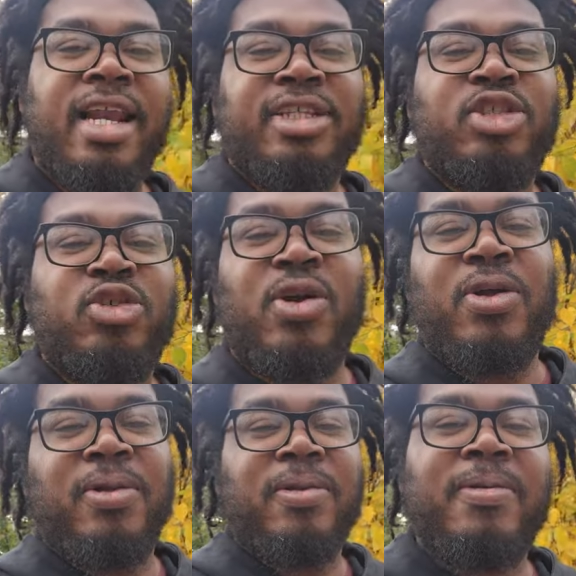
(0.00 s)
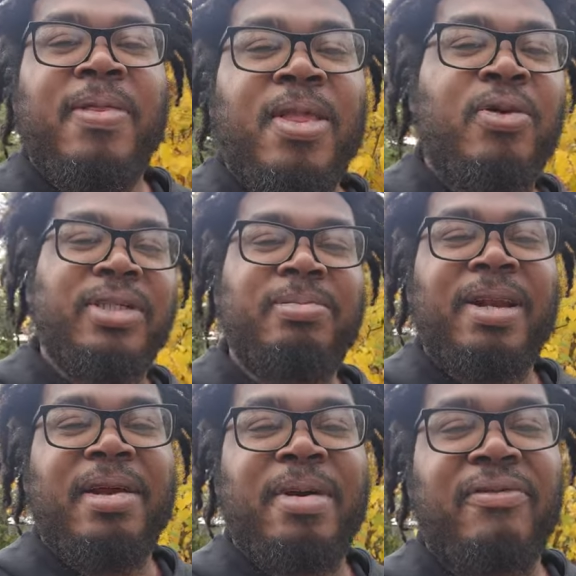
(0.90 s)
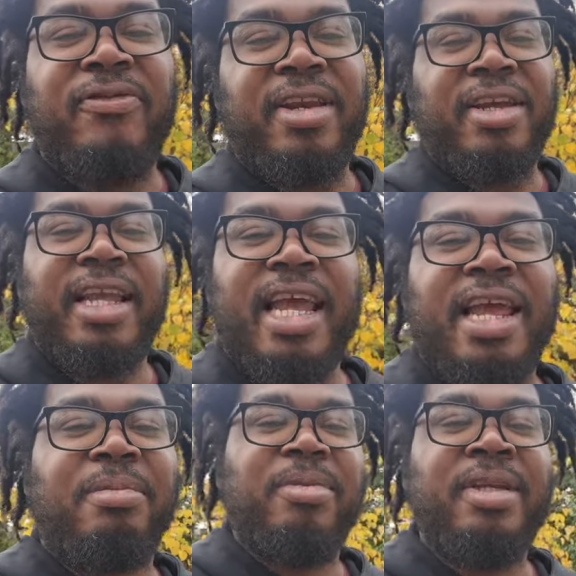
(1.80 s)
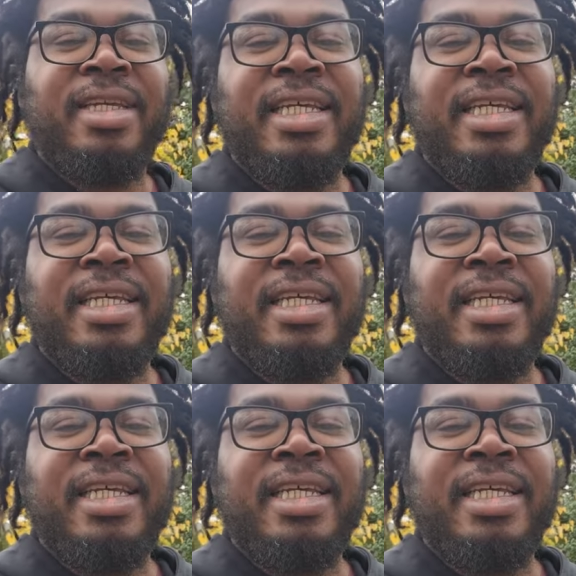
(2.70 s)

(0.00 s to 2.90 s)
a stroll, was playing my video game.